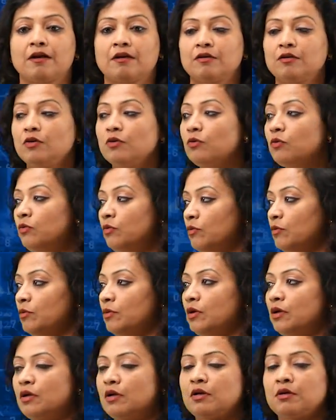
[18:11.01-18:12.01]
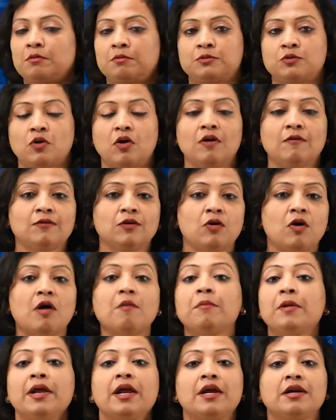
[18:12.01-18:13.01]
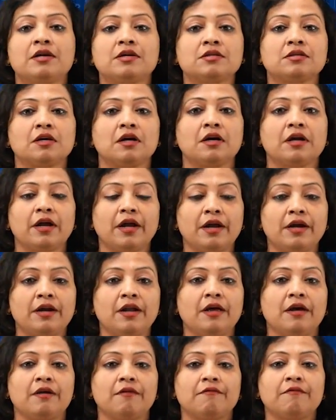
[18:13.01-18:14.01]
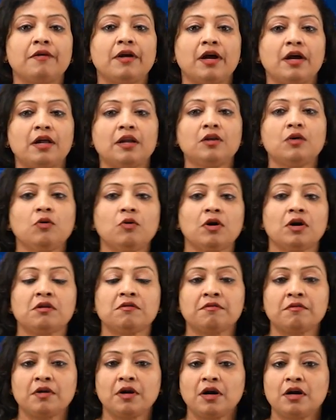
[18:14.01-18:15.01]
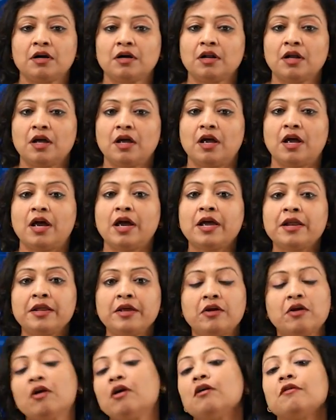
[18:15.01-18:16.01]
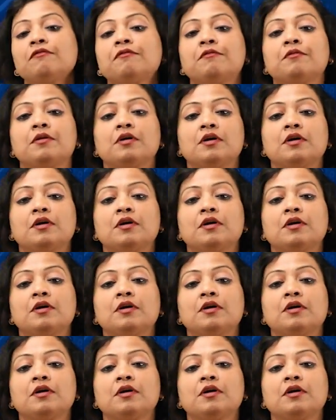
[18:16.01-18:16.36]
you uh, solve the complicated circuit where you convert any of